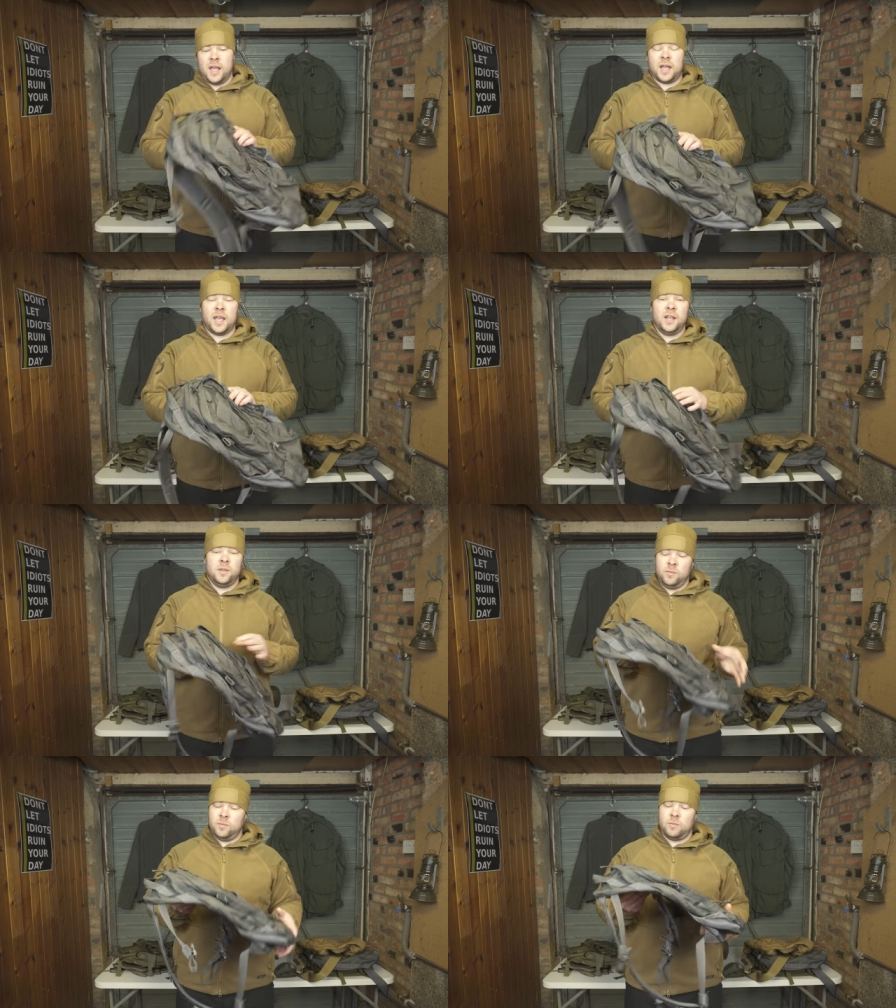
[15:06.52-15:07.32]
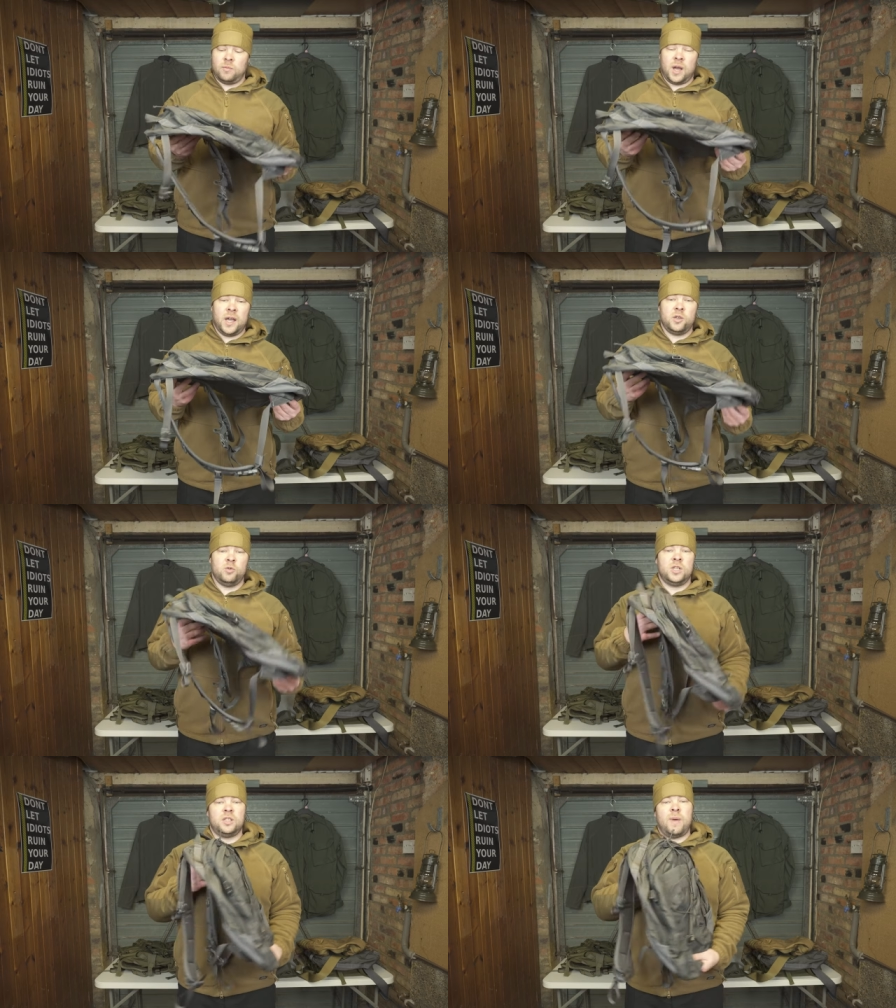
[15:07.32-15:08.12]
Again, I
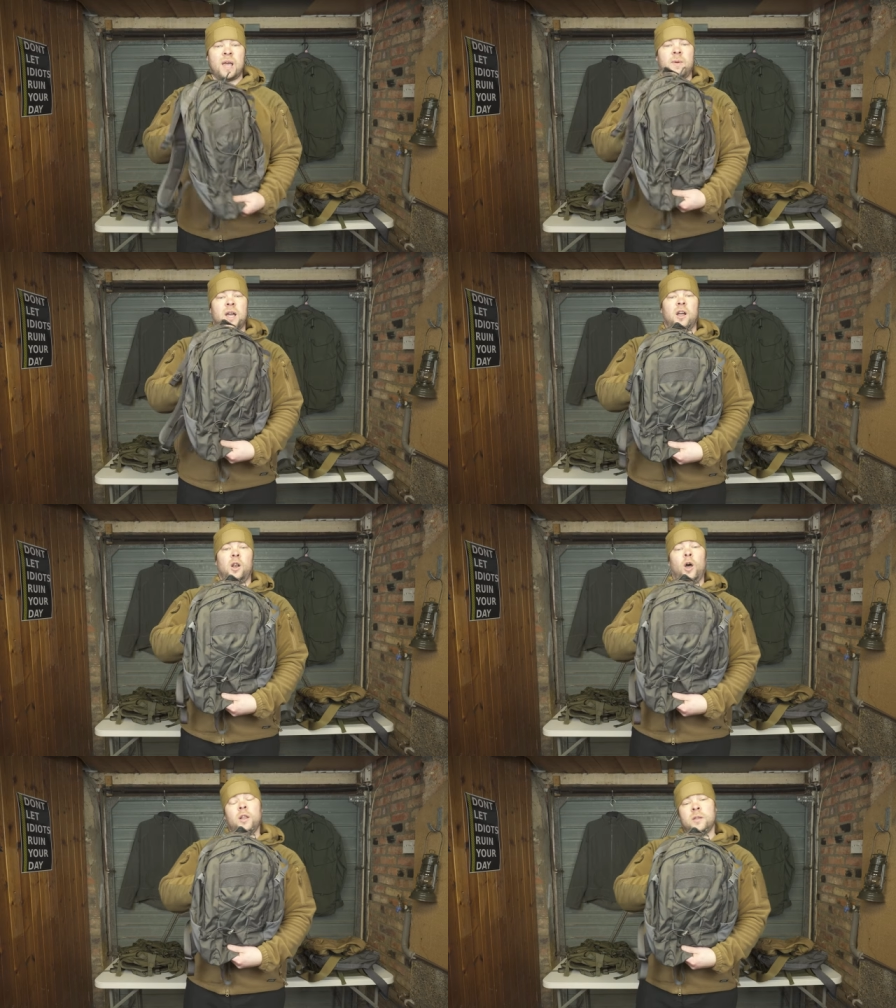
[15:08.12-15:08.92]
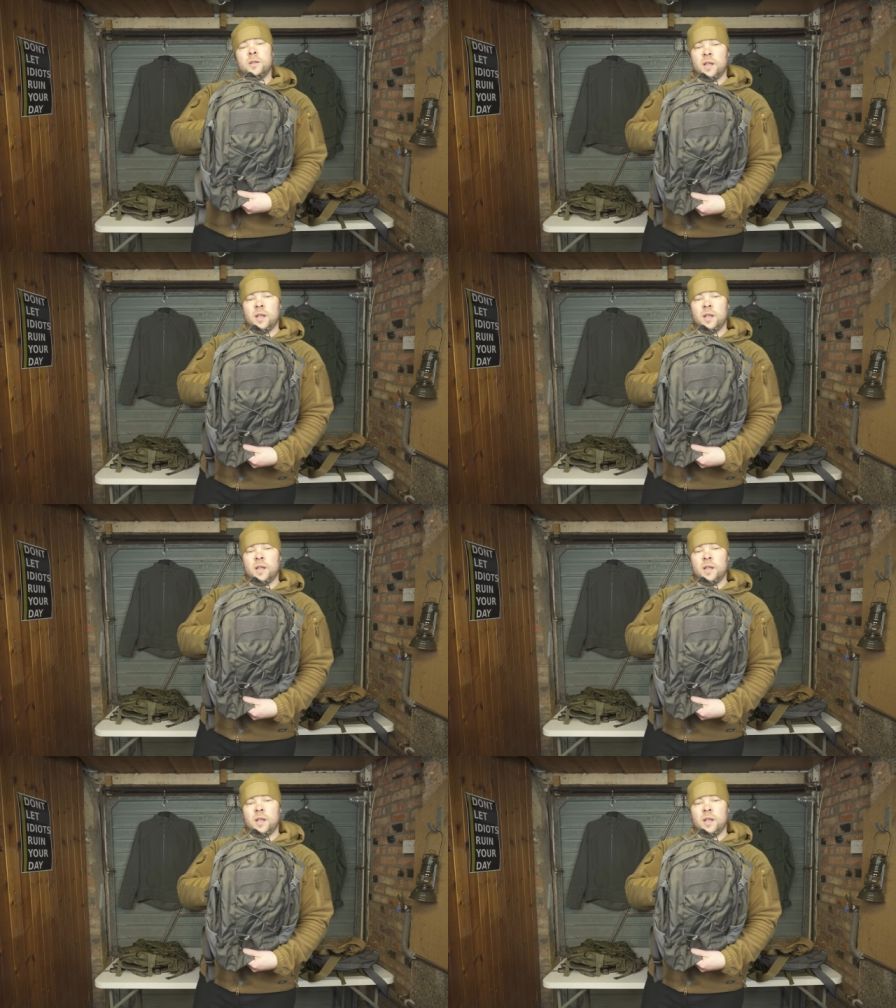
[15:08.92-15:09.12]
use this backpack a lot,